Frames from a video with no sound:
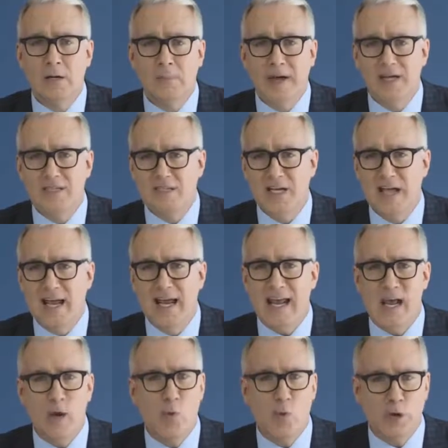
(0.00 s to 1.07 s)
by saying
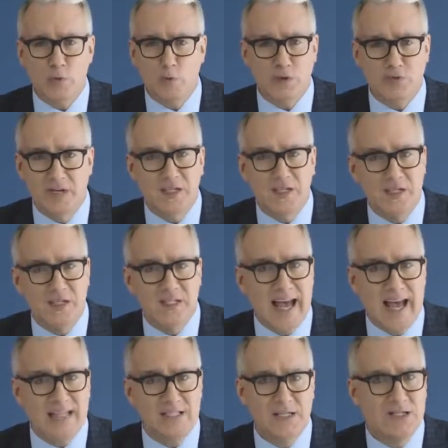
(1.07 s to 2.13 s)
he would release his
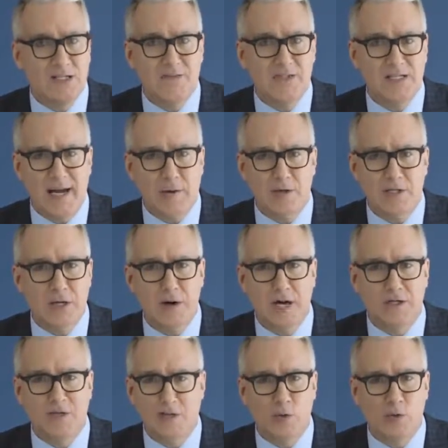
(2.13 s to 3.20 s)
taxes if Secretary
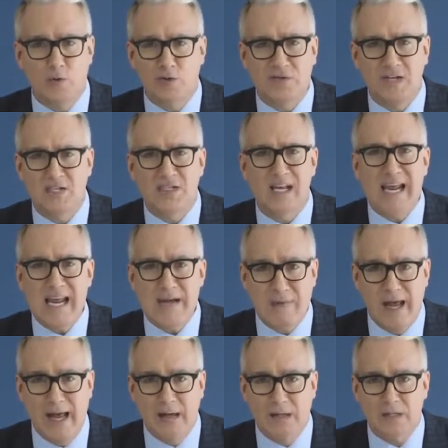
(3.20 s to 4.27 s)
Clinton released
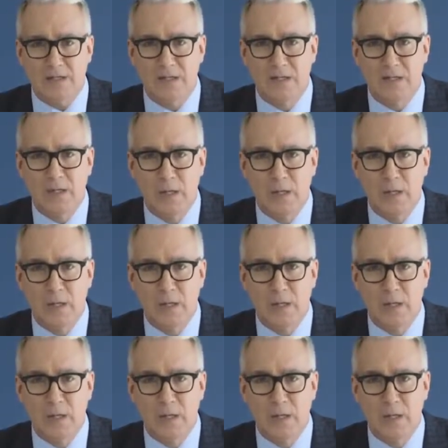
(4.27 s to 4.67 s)
emails,